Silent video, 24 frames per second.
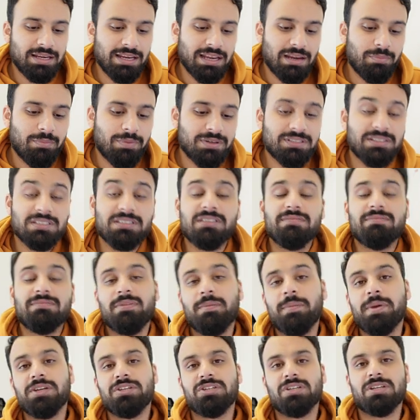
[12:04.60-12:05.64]
real business
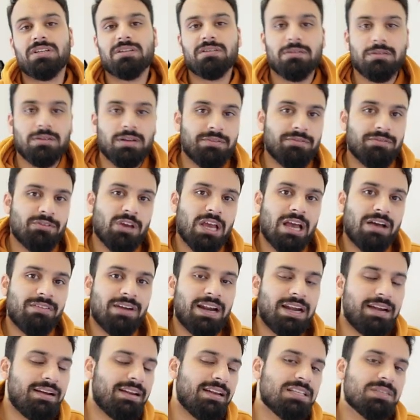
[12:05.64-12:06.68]
information, if you have
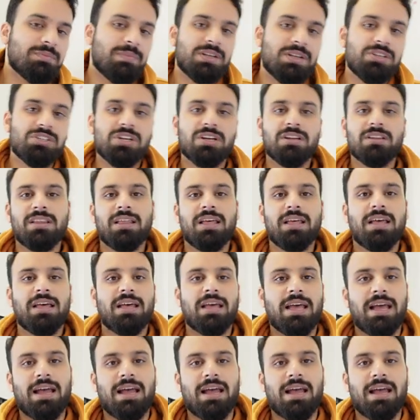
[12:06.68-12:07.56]
address mentioned there,